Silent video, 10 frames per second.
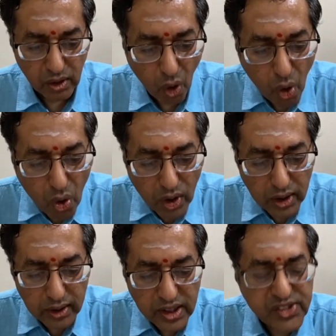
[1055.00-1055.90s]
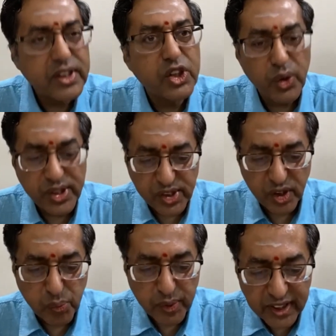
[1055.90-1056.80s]
or listened to his
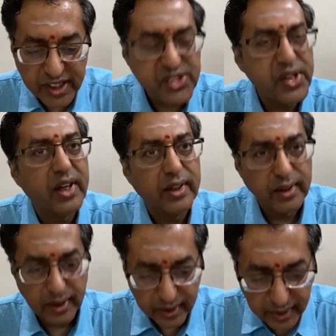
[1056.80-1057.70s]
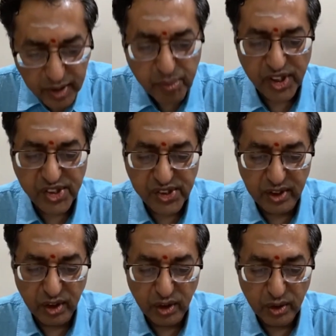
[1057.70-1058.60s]
Upadesa in
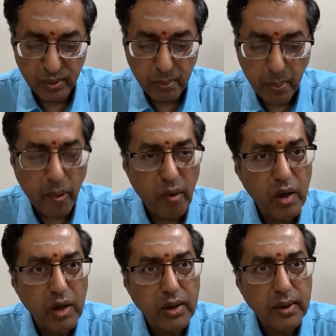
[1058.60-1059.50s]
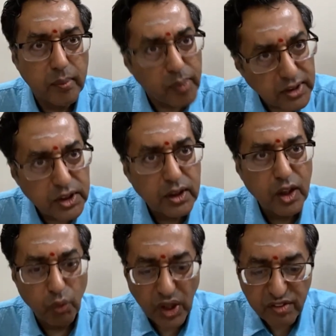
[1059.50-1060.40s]
person. But
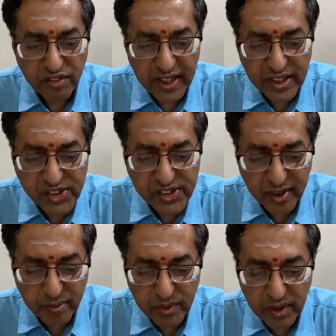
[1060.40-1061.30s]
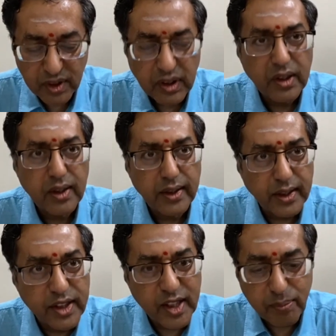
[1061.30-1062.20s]
one finds them
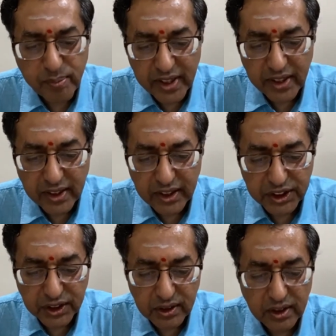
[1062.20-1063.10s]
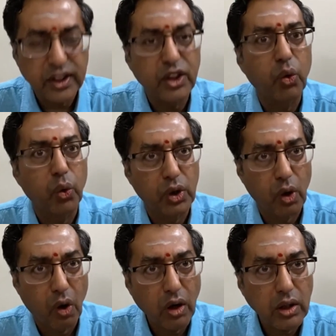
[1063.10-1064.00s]
in deep meditation in the old
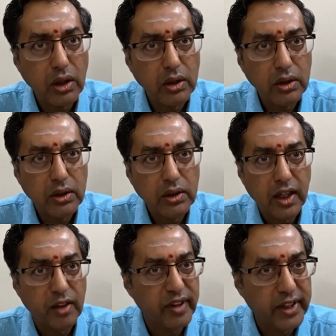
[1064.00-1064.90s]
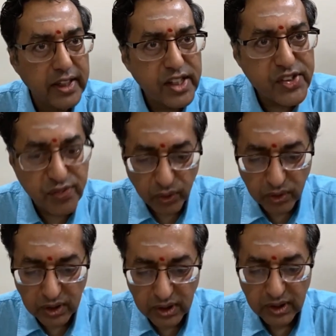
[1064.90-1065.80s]
hall, and when it is
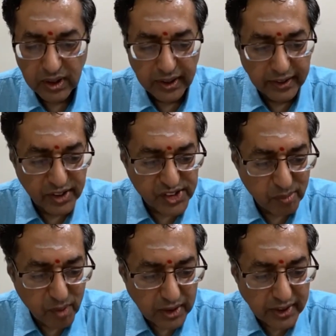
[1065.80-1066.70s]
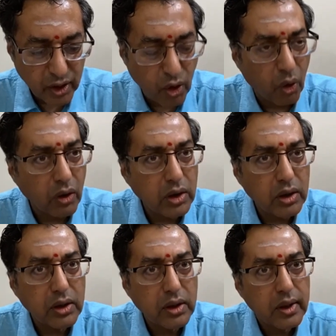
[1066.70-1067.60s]
full, in the Samadhi hall,
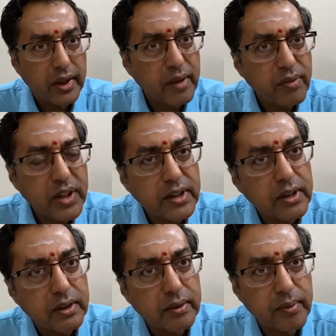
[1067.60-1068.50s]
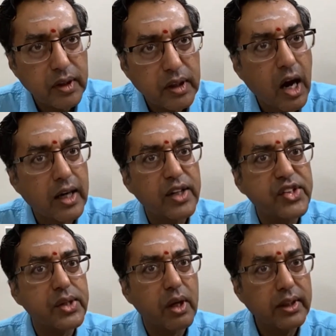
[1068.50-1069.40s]
even in the
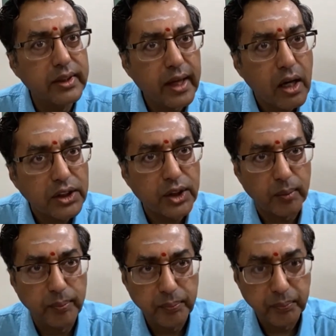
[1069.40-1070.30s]
gardens in the ashram.